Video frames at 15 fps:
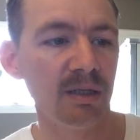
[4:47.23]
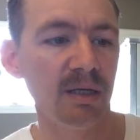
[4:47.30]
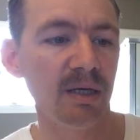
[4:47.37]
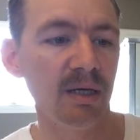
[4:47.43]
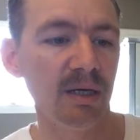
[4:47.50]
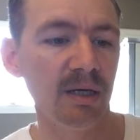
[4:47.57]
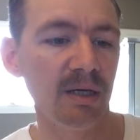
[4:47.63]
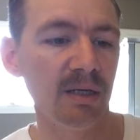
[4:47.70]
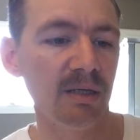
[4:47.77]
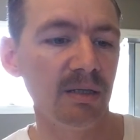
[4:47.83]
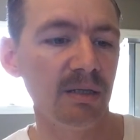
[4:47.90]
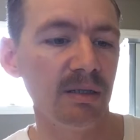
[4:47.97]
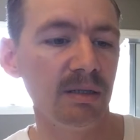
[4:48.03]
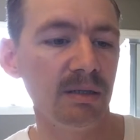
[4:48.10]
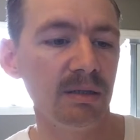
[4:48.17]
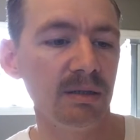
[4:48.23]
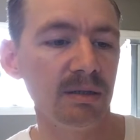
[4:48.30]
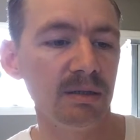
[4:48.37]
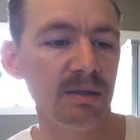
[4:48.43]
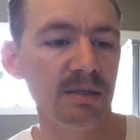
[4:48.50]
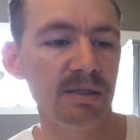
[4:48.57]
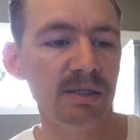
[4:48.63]
and
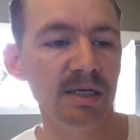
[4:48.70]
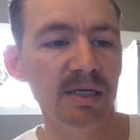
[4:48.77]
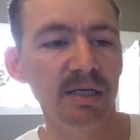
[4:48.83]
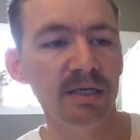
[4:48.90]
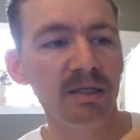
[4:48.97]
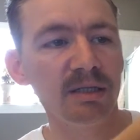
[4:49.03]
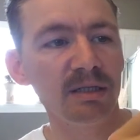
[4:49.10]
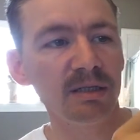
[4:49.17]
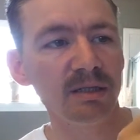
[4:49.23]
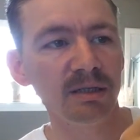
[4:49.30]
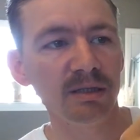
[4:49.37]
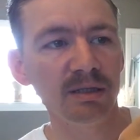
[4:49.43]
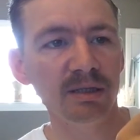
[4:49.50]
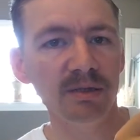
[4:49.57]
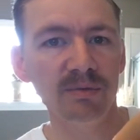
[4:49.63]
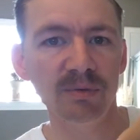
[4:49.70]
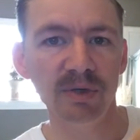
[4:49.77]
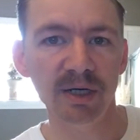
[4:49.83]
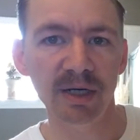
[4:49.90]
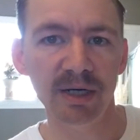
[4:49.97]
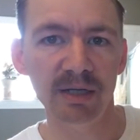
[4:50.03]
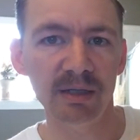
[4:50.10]
to seat it you need
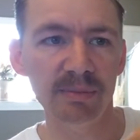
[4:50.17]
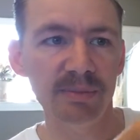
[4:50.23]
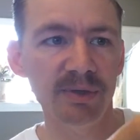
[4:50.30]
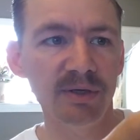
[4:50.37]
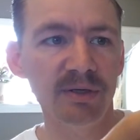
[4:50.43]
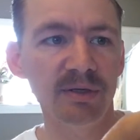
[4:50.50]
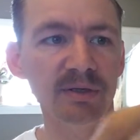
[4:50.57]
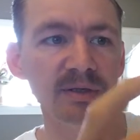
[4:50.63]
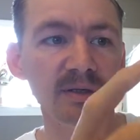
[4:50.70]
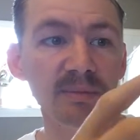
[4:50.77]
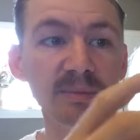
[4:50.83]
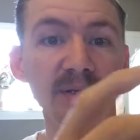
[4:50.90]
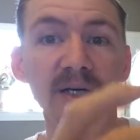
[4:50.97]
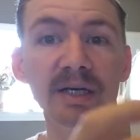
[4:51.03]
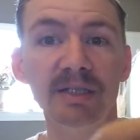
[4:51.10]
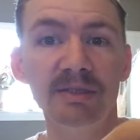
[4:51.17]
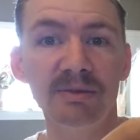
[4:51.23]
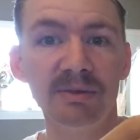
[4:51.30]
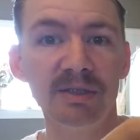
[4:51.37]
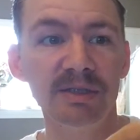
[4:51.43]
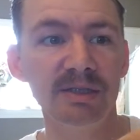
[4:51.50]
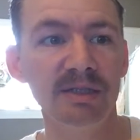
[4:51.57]
one hand up here, and the blades
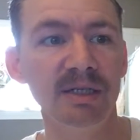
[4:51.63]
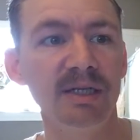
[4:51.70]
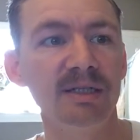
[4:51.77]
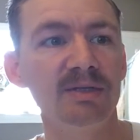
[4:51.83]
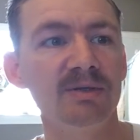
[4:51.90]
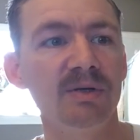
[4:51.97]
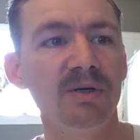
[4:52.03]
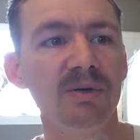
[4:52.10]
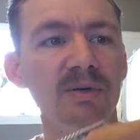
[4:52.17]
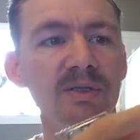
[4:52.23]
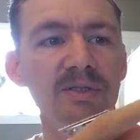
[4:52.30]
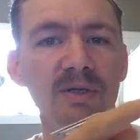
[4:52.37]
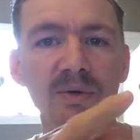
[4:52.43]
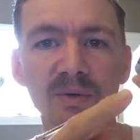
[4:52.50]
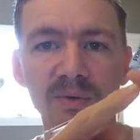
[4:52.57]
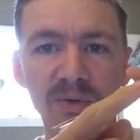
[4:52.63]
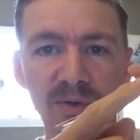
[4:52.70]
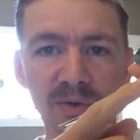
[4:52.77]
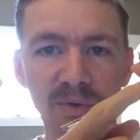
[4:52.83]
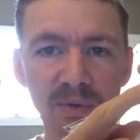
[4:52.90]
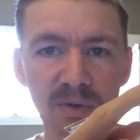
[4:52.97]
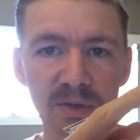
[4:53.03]
on this side always hold the
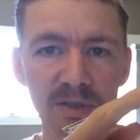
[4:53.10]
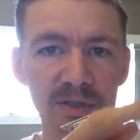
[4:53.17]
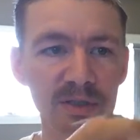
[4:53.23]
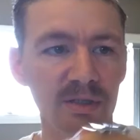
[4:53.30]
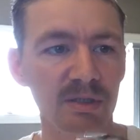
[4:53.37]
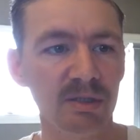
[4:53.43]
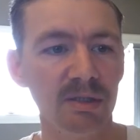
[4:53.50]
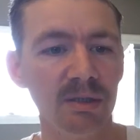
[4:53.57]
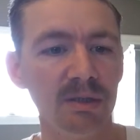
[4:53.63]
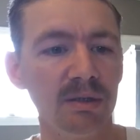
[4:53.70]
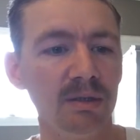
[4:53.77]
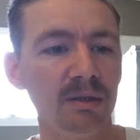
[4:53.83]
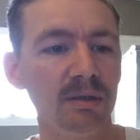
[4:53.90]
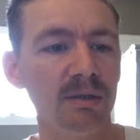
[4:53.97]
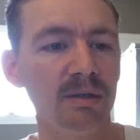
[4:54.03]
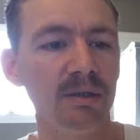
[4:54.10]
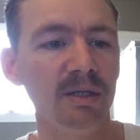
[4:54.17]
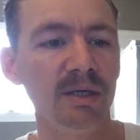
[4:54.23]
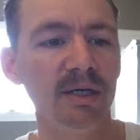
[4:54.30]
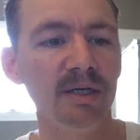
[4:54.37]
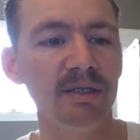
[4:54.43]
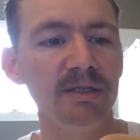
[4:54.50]
corners,
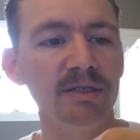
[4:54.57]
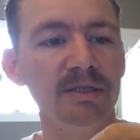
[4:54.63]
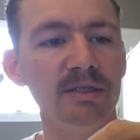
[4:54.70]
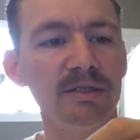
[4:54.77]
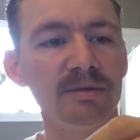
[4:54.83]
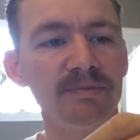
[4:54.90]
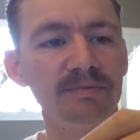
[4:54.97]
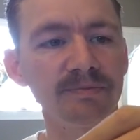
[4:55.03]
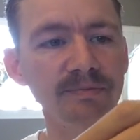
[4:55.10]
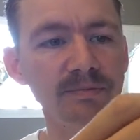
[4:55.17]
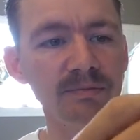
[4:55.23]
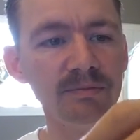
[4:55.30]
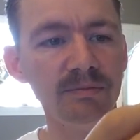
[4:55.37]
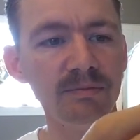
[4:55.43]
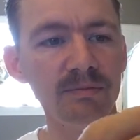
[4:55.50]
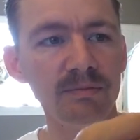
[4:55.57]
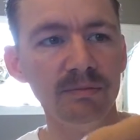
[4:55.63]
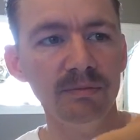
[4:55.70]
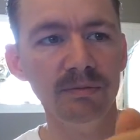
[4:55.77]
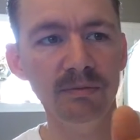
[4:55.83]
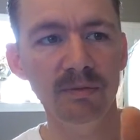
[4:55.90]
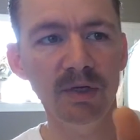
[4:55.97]
the edges,
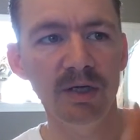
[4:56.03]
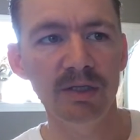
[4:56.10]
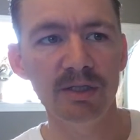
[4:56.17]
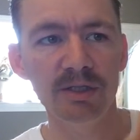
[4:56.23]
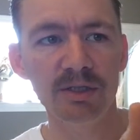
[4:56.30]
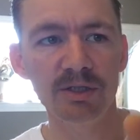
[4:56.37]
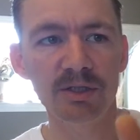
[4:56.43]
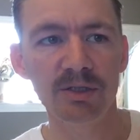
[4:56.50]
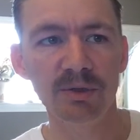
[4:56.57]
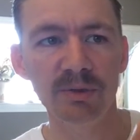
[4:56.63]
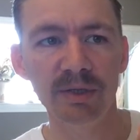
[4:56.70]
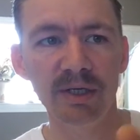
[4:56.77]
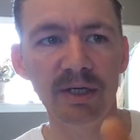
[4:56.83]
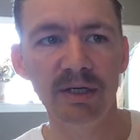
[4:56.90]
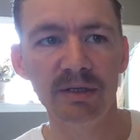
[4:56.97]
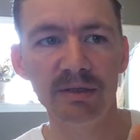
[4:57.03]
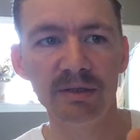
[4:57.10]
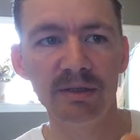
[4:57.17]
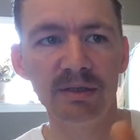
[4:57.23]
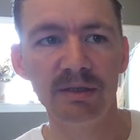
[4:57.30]
and you just screw it down,